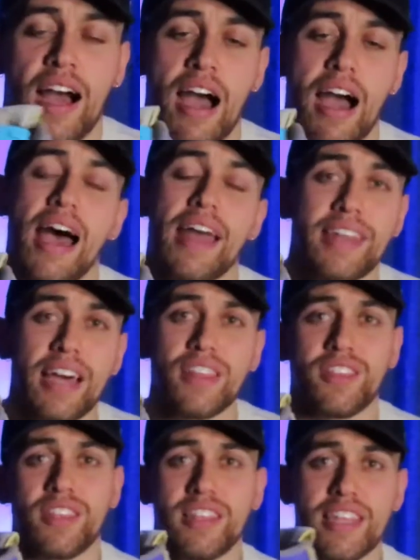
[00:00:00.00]

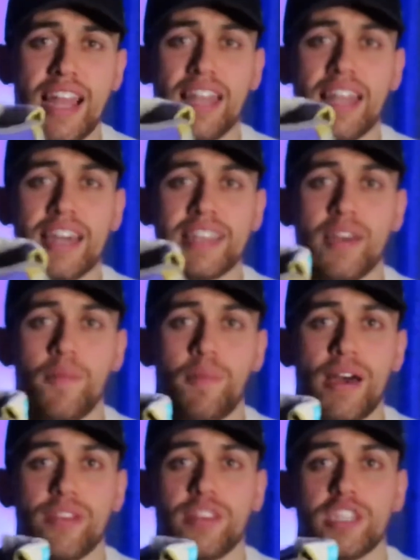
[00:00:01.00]
Another thing that I liked
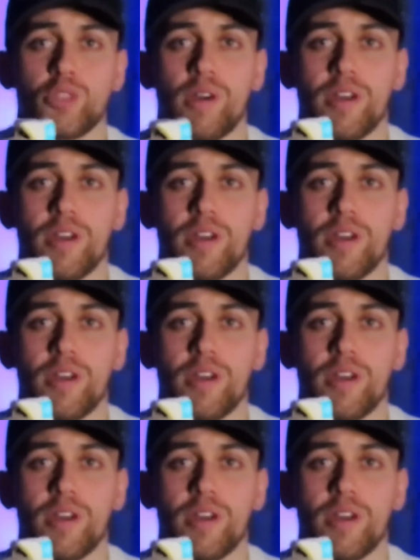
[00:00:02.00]
about this